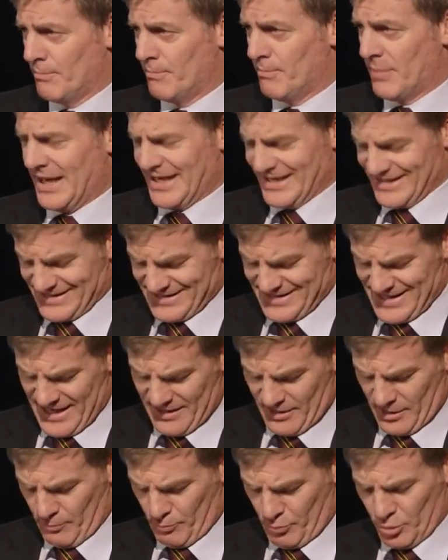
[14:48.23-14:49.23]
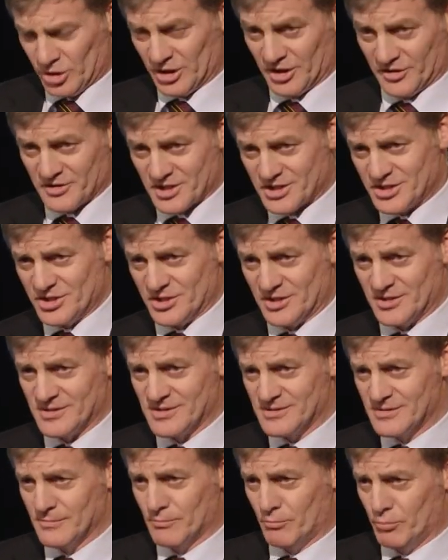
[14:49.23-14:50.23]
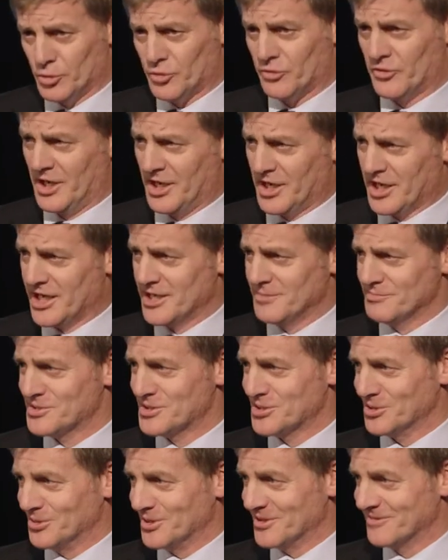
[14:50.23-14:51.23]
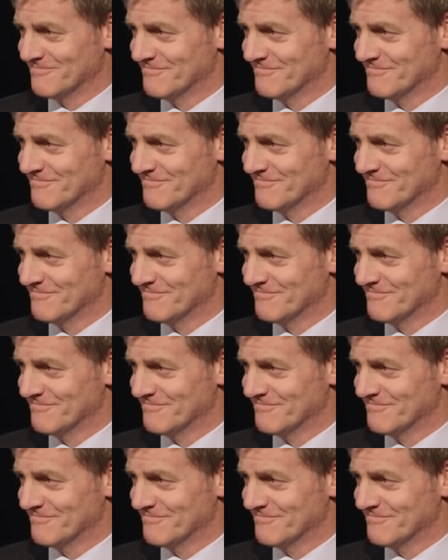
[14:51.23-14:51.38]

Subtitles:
But it's that the politicians put their names to it.